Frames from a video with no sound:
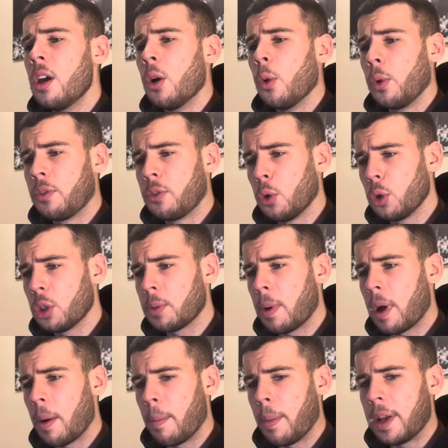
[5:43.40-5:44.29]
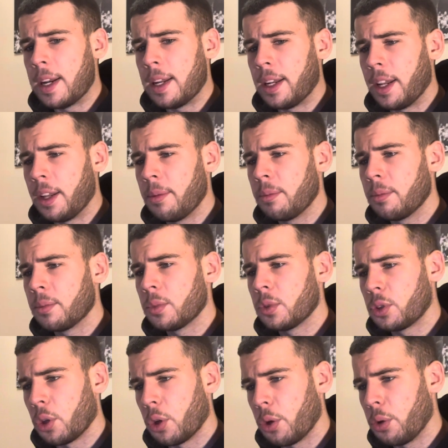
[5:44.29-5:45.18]
We've talked about melanin,
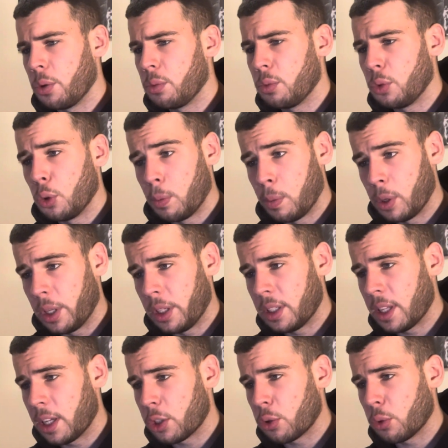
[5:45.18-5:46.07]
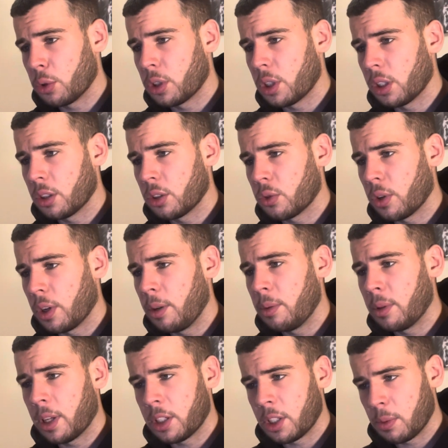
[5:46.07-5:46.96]
so your body's natural
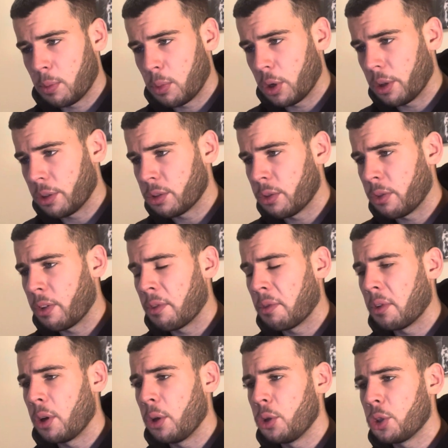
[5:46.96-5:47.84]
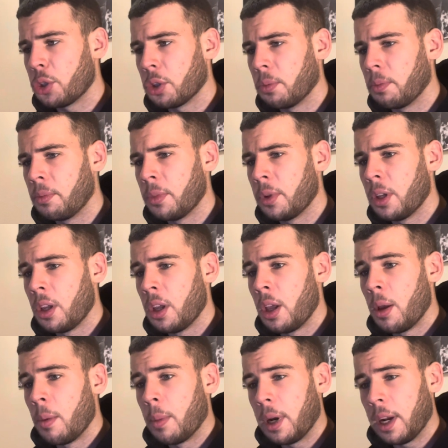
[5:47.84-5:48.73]
sunscreen, that's a product of evolution.
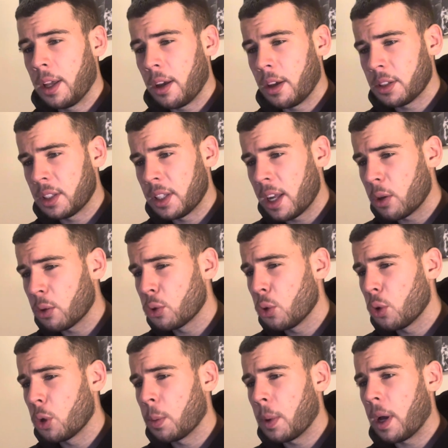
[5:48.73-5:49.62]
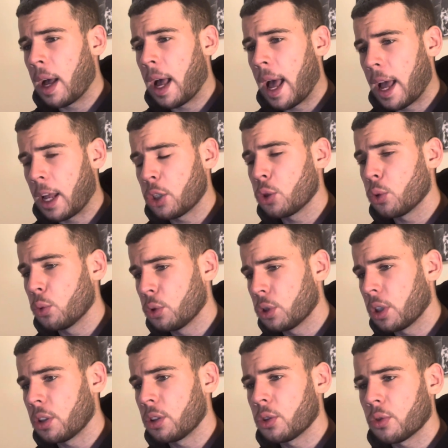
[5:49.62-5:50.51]
But let us now talk about actual
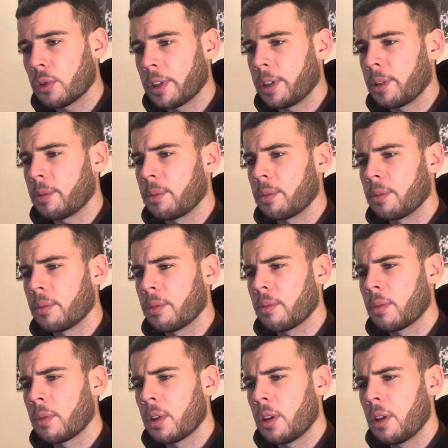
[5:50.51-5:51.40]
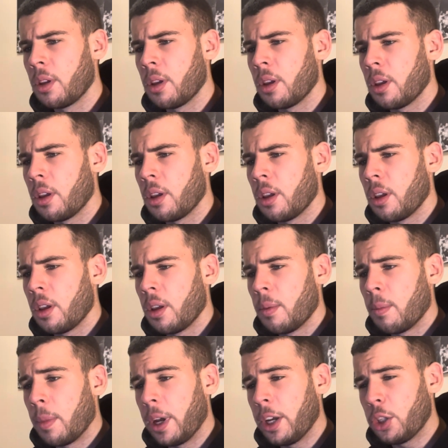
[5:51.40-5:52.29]
sunscreen.
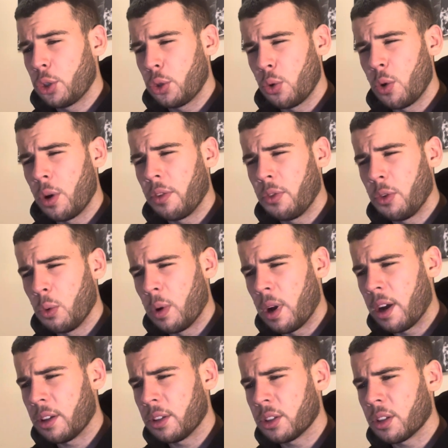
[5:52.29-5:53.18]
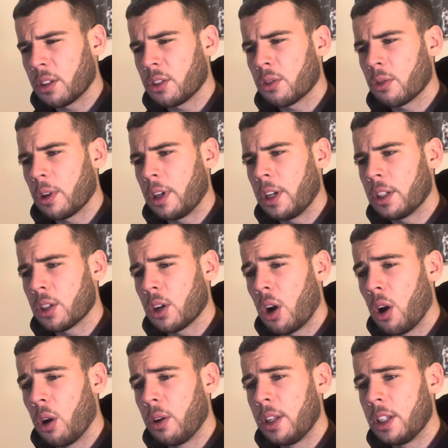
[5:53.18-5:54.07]
Make sure if you're wearing sunscreen, it's
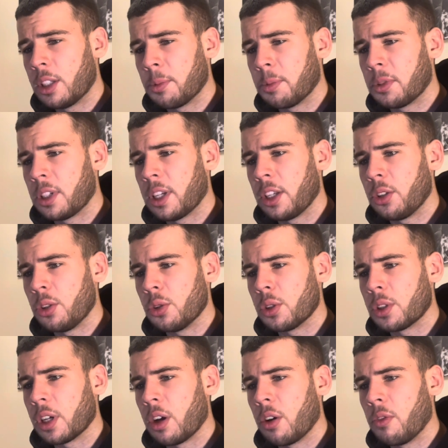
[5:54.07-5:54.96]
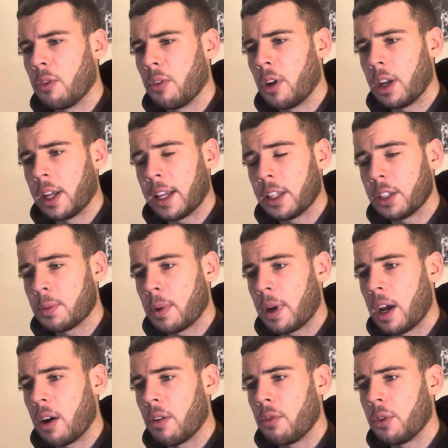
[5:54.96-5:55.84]
only to protect yourself against
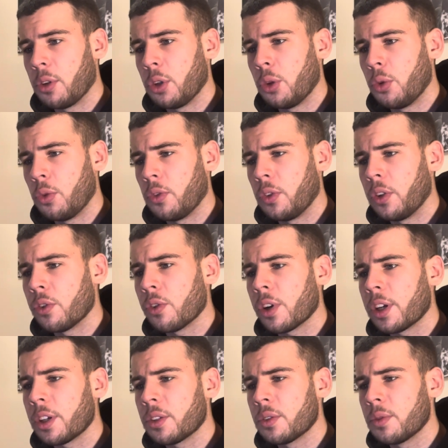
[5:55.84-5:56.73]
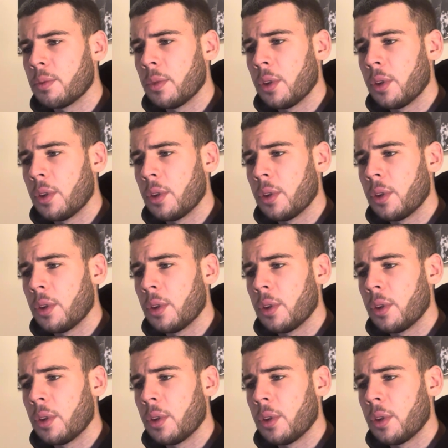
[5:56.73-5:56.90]
powerful UV rays.